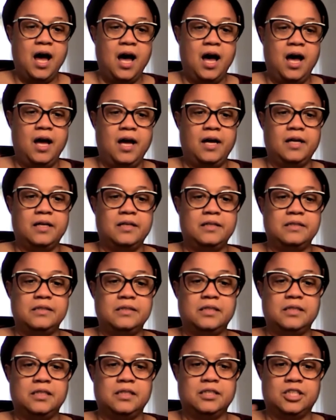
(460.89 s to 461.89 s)

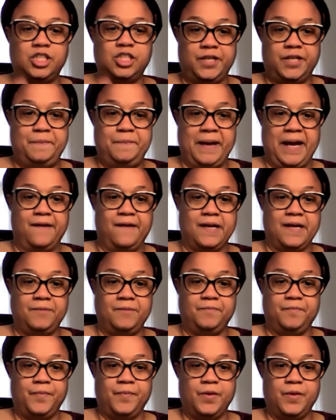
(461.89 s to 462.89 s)

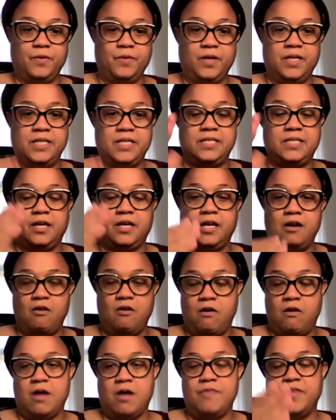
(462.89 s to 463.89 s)
Goodberry, it's
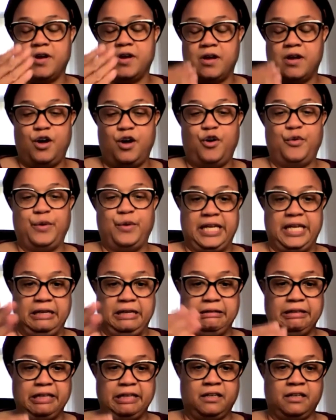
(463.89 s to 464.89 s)
an on-the-go
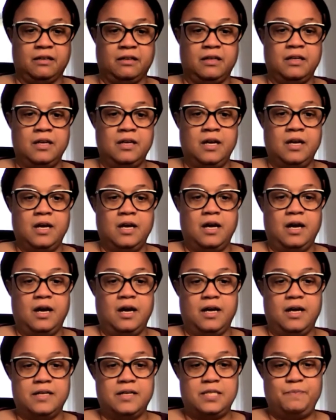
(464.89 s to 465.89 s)
healing
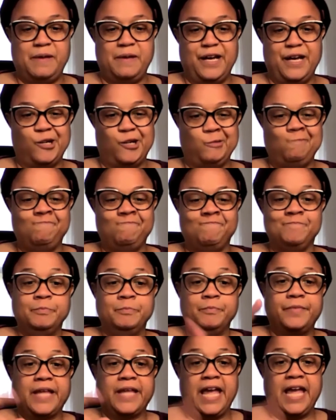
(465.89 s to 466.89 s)
spell.
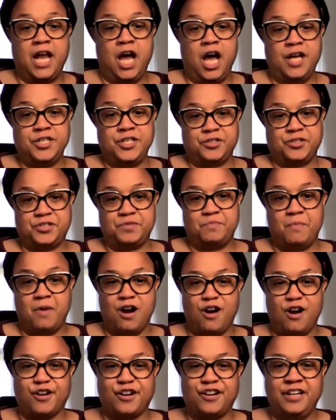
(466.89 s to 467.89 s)
And Hunter's
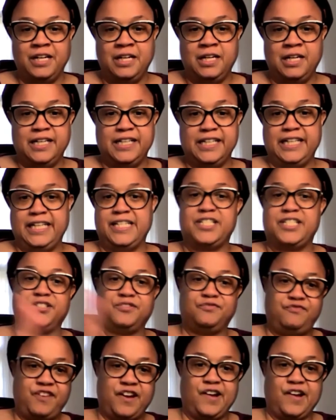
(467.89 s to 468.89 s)
Mark,
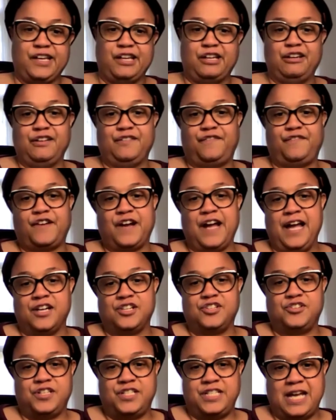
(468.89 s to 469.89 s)
it's very good for
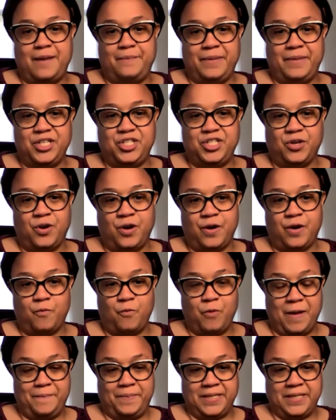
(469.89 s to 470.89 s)
extra damage
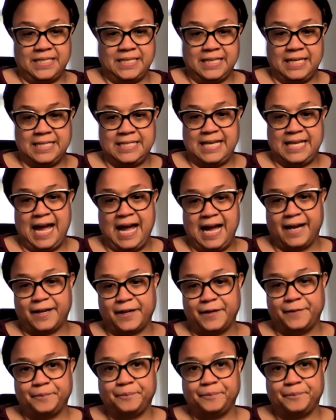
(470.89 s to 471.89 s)
on weapons
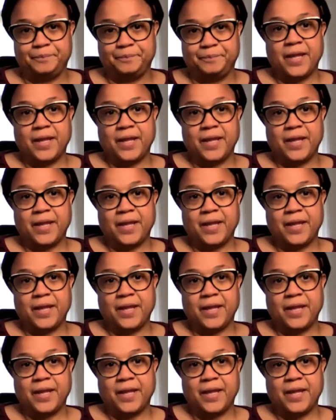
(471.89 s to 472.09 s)
attack.